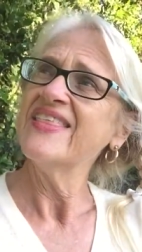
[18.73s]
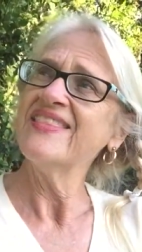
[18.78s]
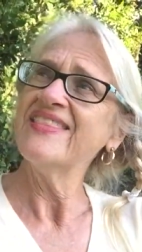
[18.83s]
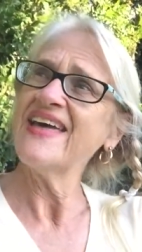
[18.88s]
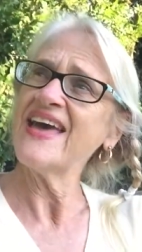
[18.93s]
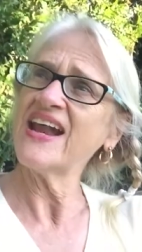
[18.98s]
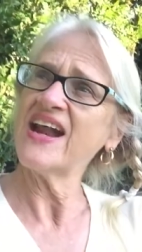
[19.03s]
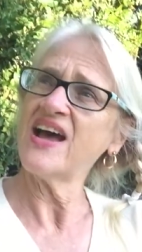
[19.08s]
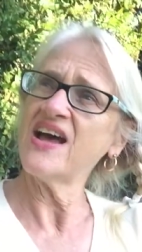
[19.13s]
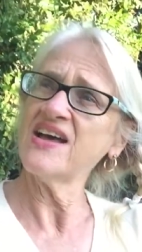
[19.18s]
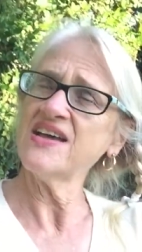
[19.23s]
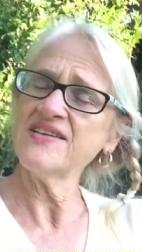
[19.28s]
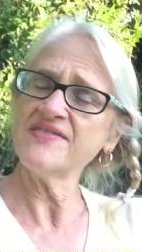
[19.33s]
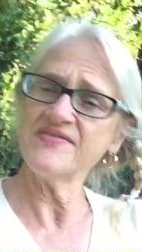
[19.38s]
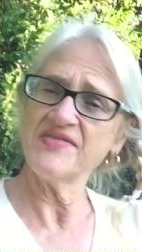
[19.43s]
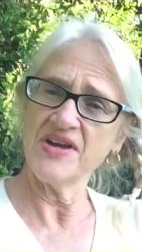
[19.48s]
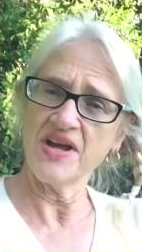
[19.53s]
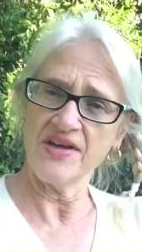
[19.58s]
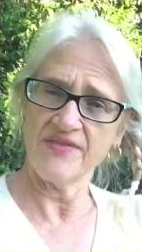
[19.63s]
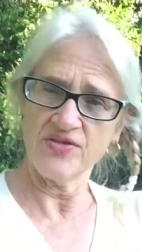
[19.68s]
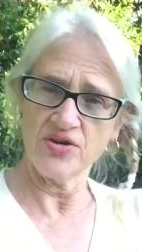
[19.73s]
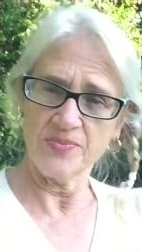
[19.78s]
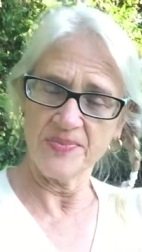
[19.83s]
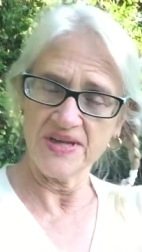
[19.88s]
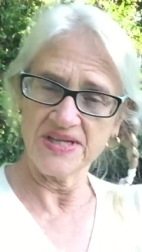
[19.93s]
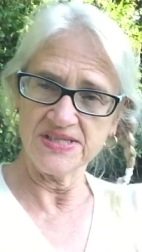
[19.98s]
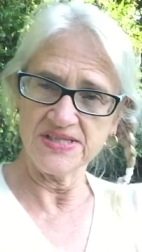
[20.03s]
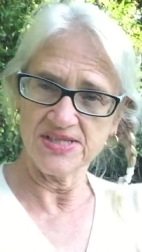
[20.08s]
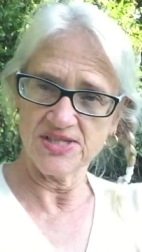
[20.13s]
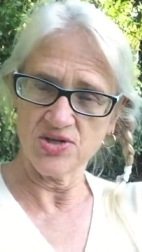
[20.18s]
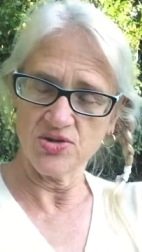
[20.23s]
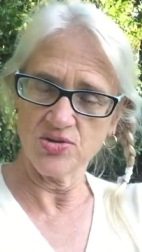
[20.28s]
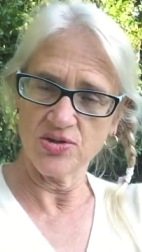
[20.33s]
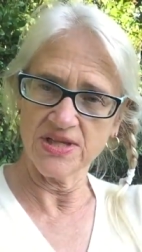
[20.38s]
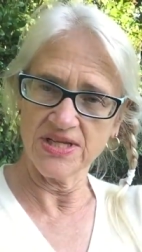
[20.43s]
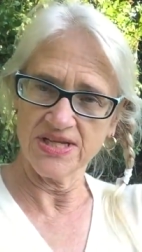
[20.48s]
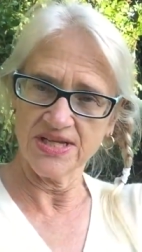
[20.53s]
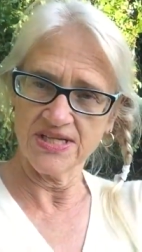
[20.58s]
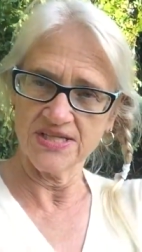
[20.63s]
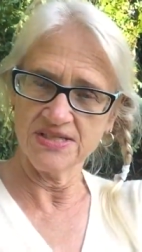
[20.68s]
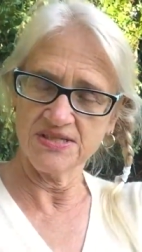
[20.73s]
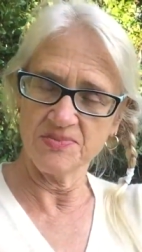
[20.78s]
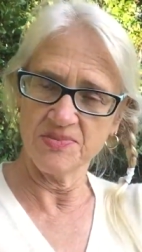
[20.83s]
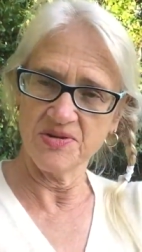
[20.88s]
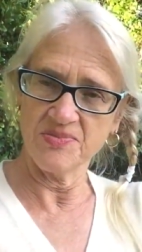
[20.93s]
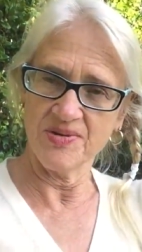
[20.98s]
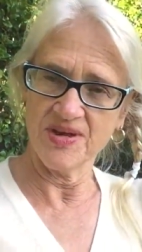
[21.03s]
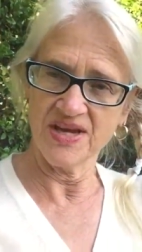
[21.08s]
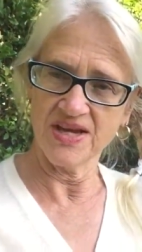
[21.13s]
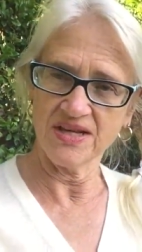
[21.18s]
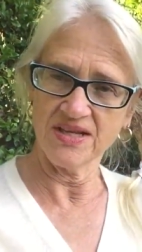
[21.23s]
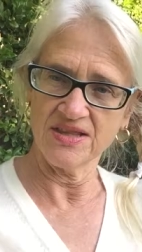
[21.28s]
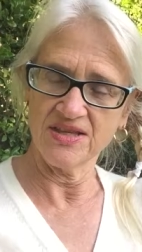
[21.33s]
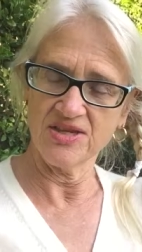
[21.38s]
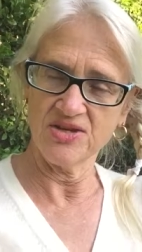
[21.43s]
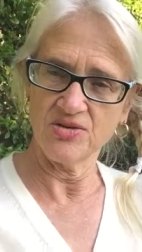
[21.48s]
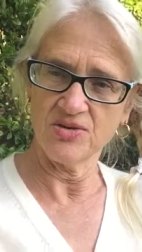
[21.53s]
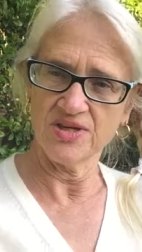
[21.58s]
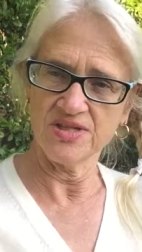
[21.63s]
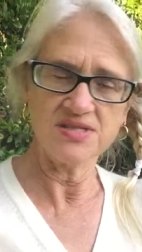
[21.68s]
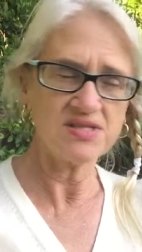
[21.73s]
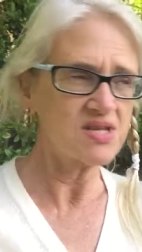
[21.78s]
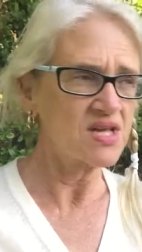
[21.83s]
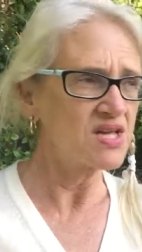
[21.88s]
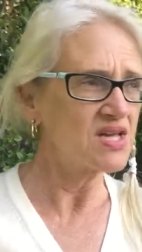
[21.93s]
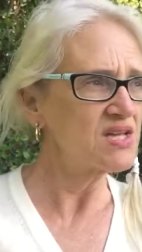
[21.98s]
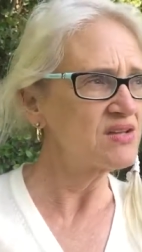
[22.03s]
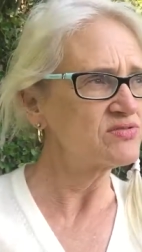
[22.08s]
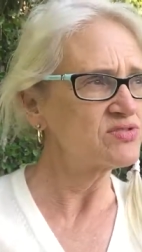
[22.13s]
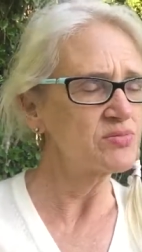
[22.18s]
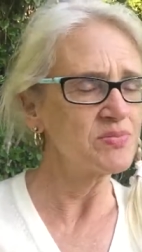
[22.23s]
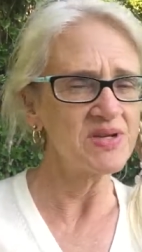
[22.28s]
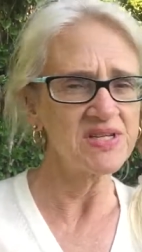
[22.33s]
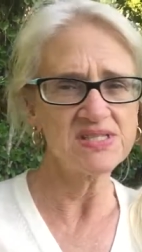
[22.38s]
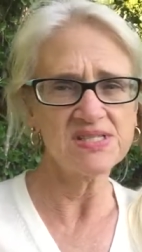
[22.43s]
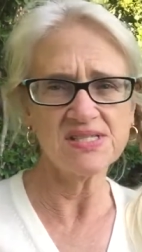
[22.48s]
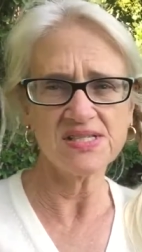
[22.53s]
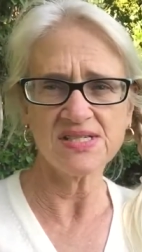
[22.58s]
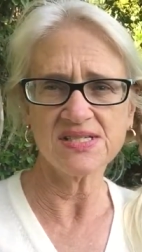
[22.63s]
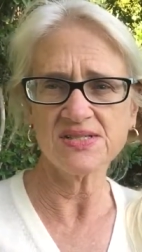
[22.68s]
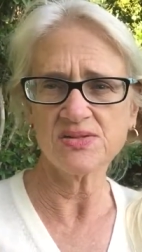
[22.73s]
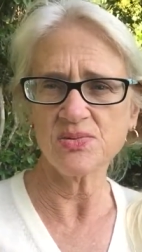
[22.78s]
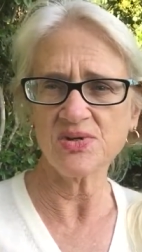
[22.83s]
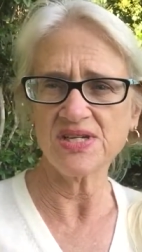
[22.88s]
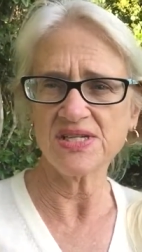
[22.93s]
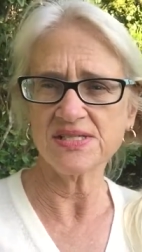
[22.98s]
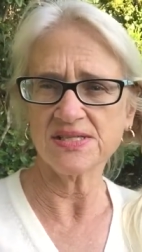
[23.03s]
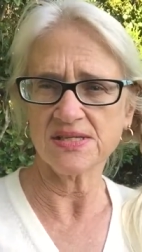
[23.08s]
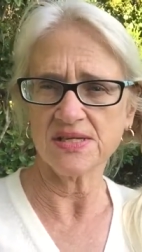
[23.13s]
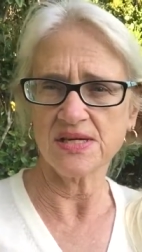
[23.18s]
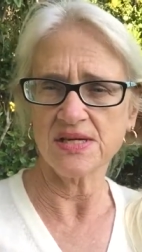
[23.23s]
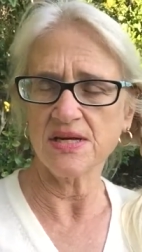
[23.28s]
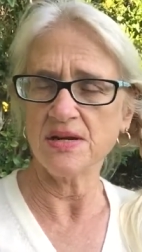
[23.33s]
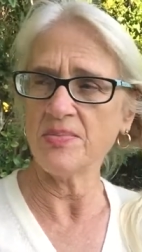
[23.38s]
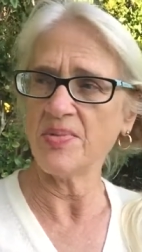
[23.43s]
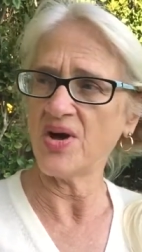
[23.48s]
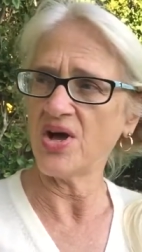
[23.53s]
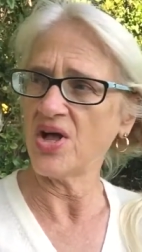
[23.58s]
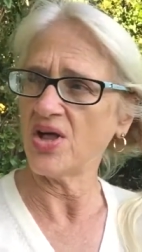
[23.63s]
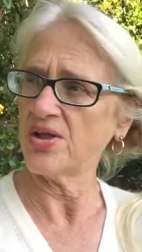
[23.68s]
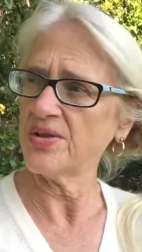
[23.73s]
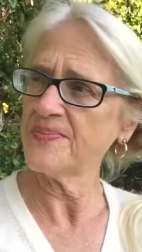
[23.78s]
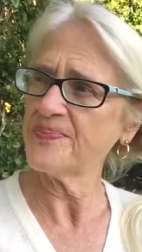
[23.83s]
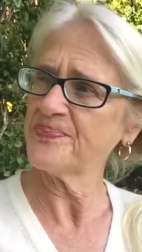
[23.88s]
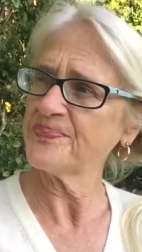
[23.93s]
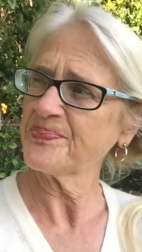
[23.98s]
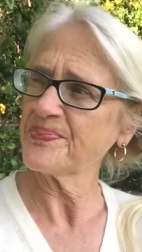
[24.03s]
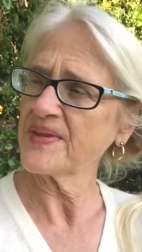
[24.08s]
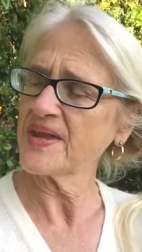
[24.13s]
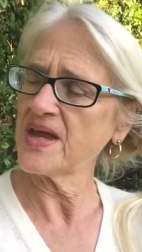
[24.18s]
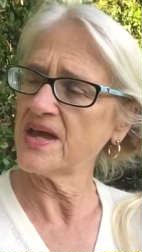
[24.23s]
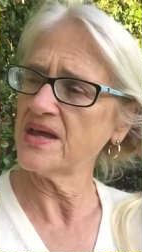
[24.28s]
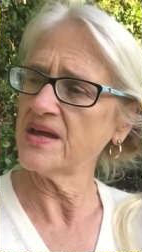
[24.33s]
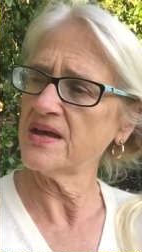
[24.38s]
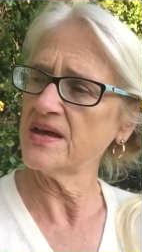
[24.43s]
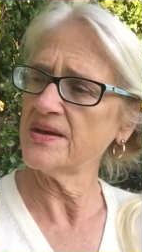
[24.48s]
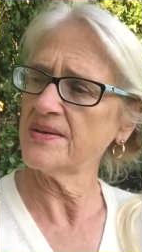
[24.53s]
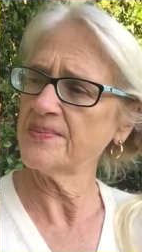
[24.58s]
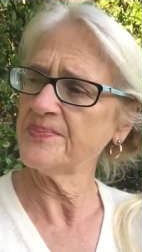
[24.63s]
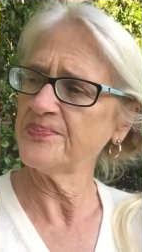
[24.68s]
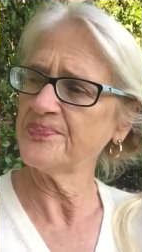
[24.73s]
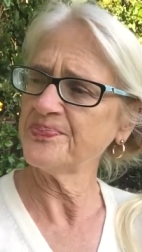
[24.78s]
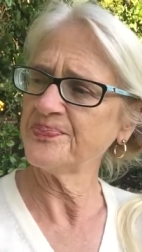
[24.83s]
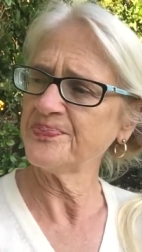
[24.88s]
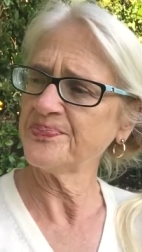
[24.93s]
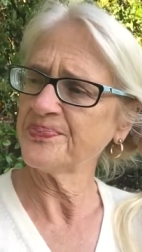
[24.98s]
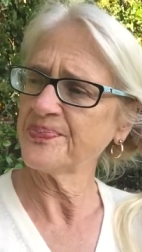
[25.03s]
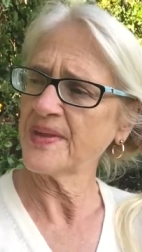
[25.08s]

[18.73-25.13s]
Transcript: that I have never been so glad to be back in the USA after my six weeks in Nepal. Um,